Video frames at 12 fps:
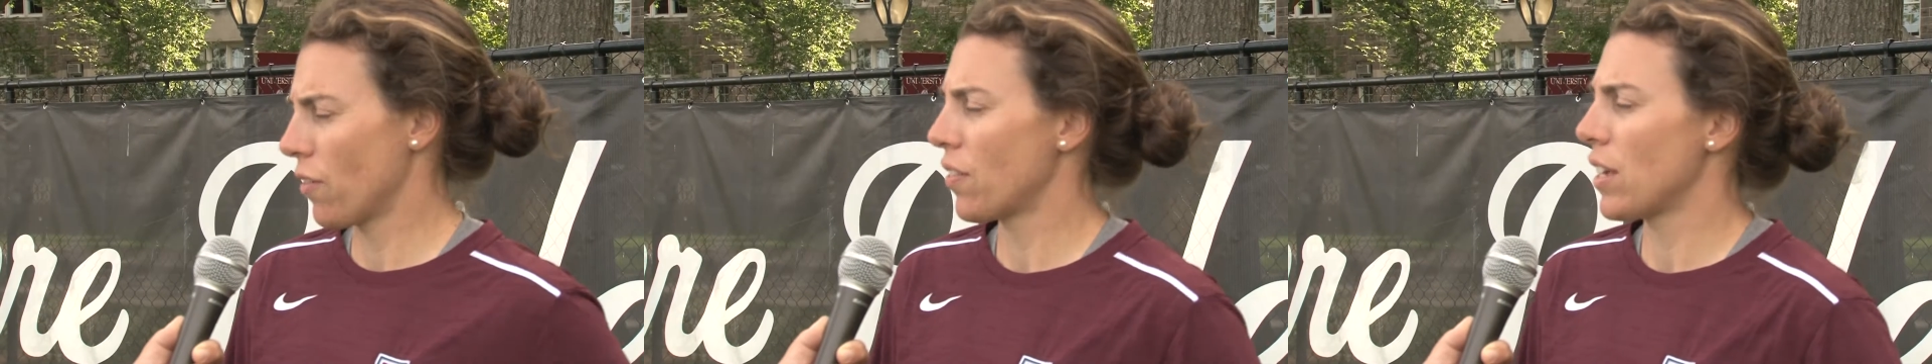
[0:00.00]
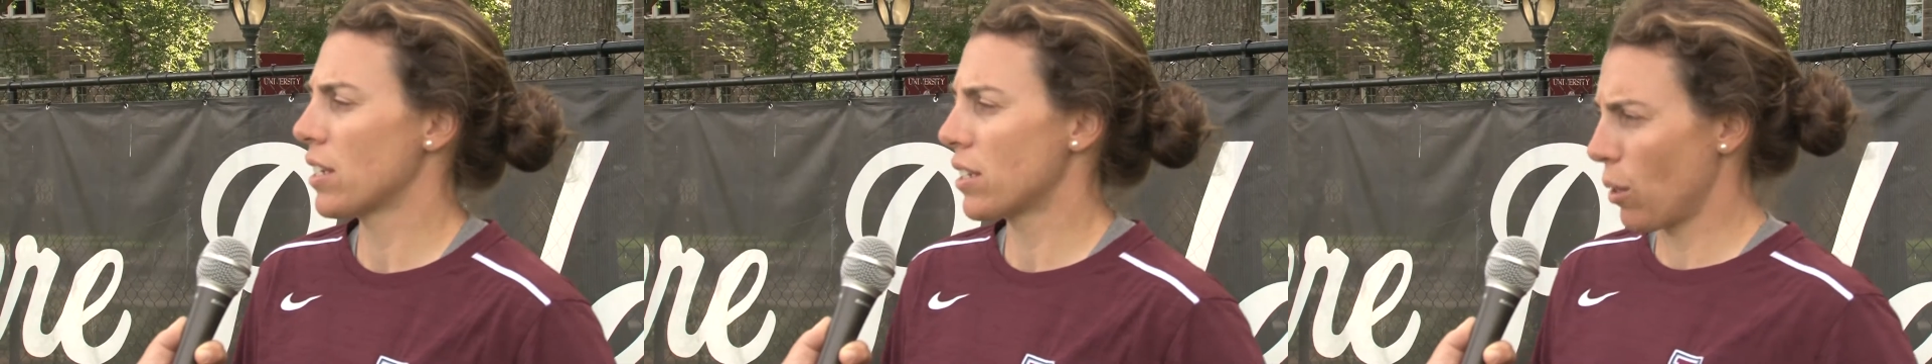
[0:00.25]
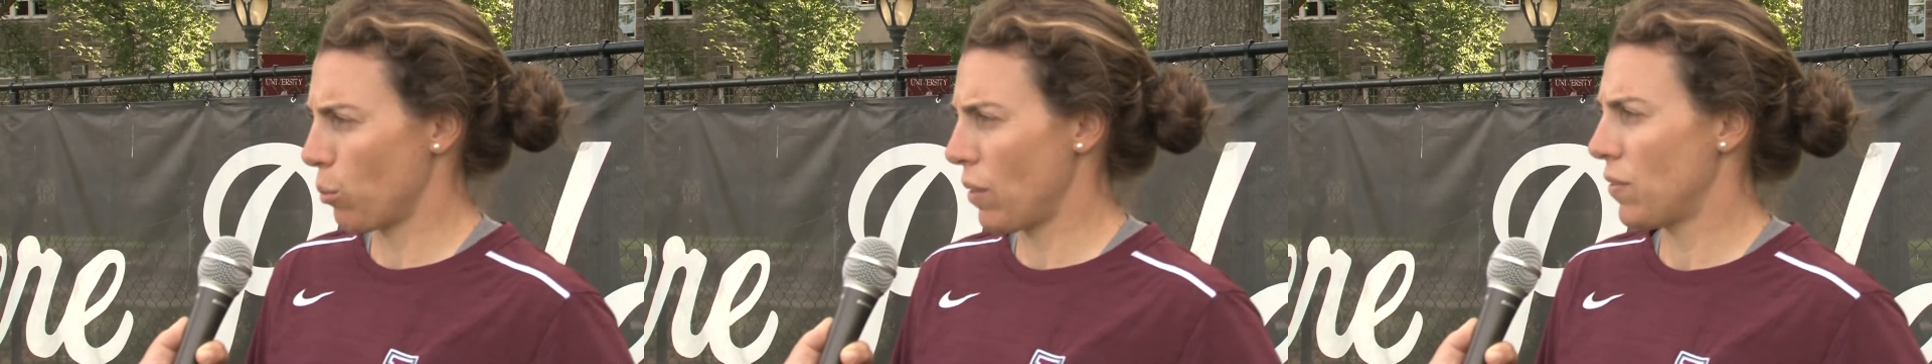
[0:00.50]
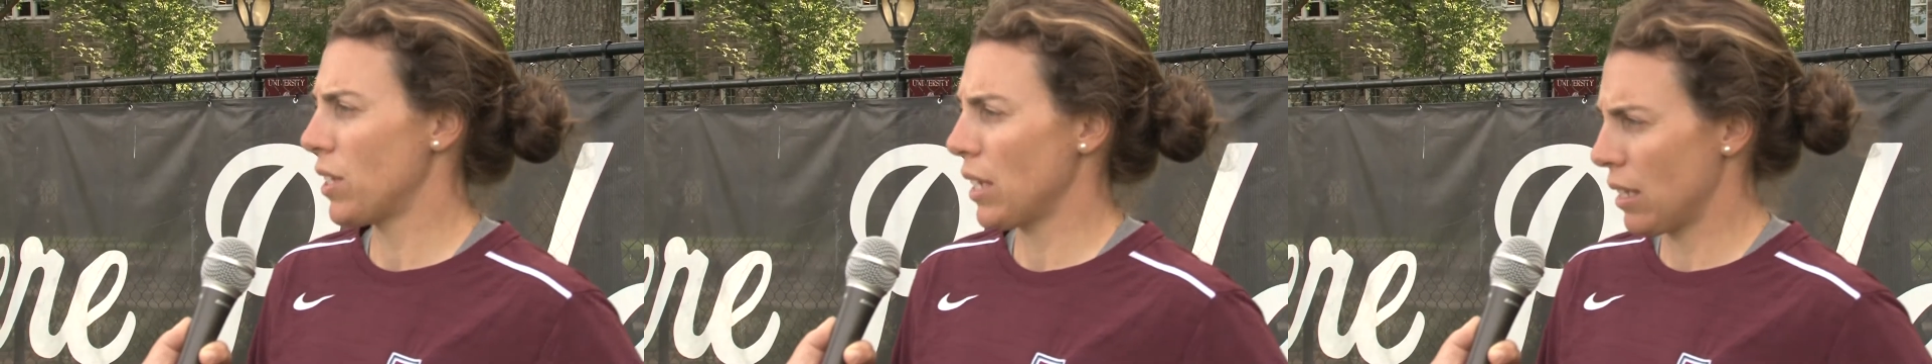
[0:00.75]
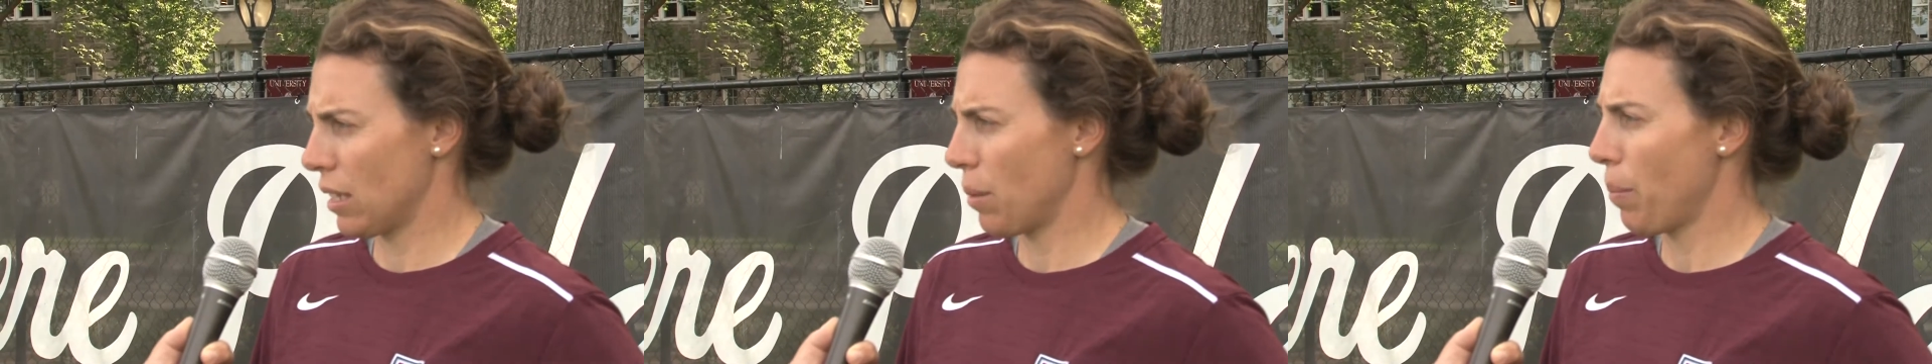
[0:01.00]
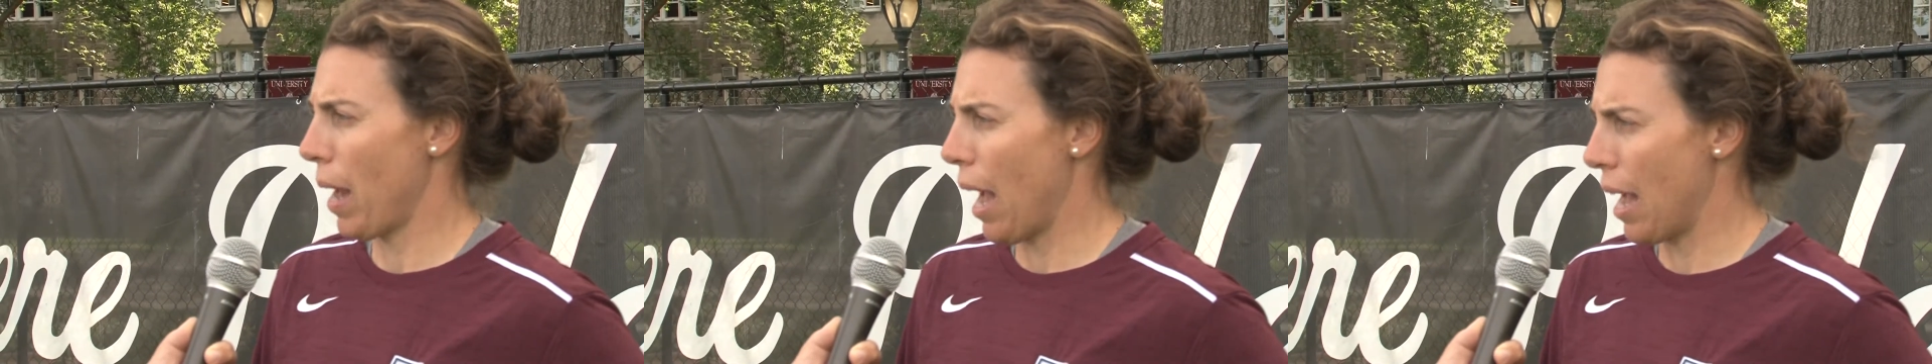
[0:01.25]
things that we've seen in the
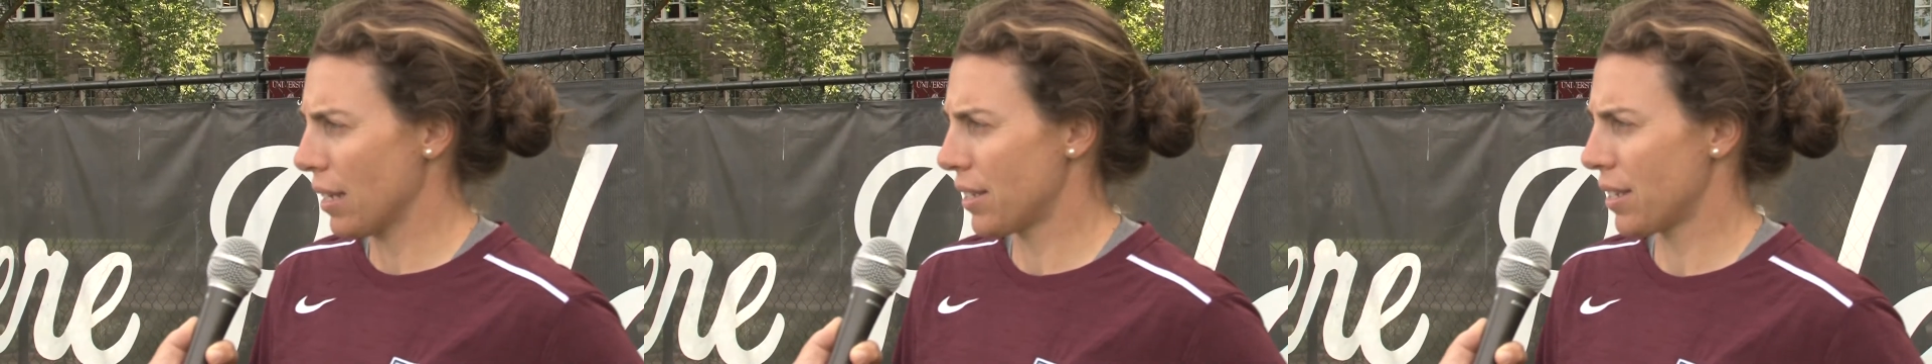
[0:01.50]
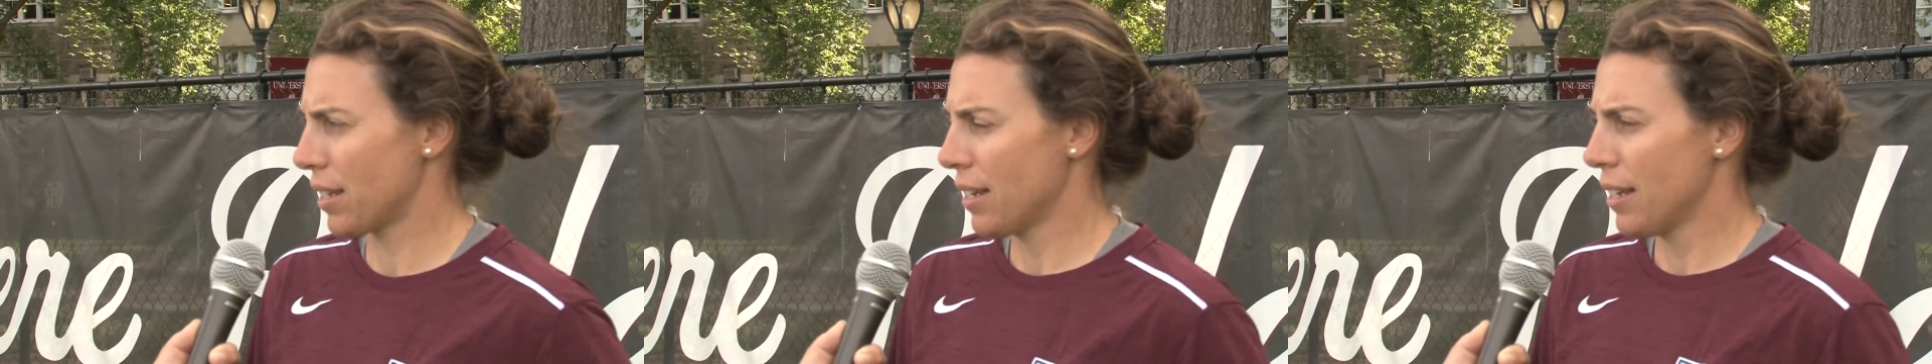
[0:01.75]
past.